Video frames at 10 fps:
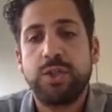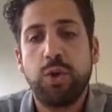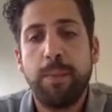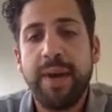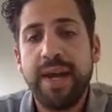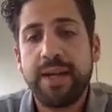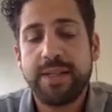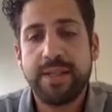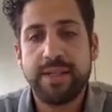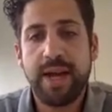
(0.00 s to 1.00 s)
to
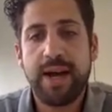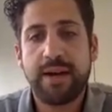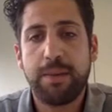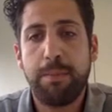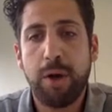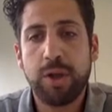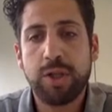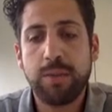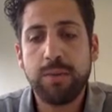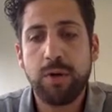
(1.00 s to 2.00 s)
make the dark
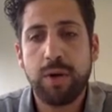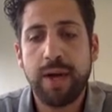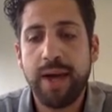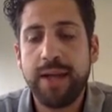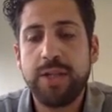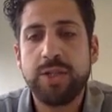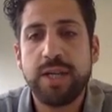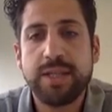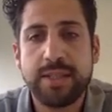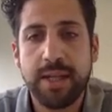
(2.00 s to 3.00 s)
bottom, okay,
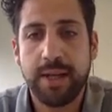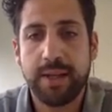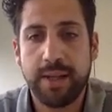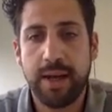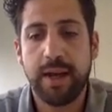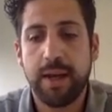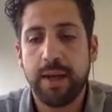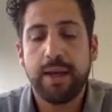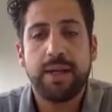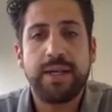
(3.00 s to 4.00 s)
just in the
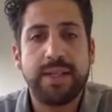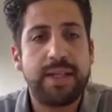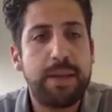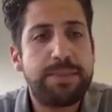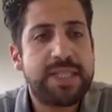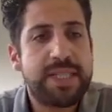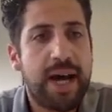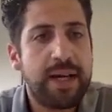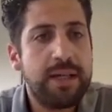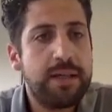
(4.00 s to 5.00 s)
deep
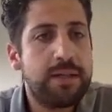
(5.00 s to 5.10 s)
side.